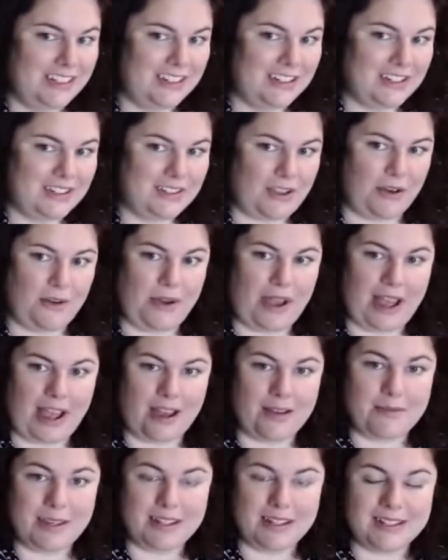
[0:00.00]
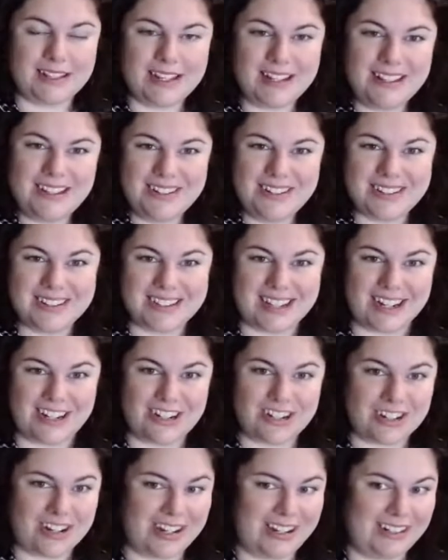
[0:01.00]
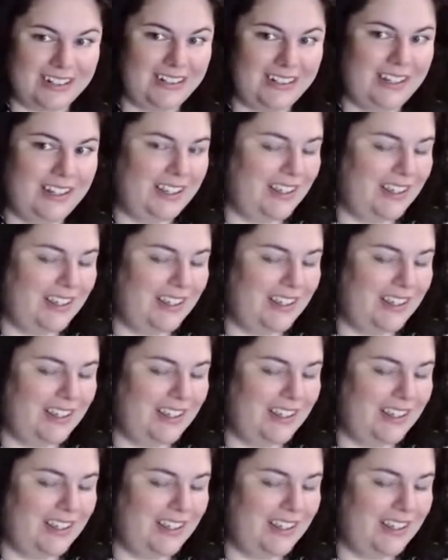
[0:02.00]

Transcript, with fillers: So happy. It's like a little sunshine.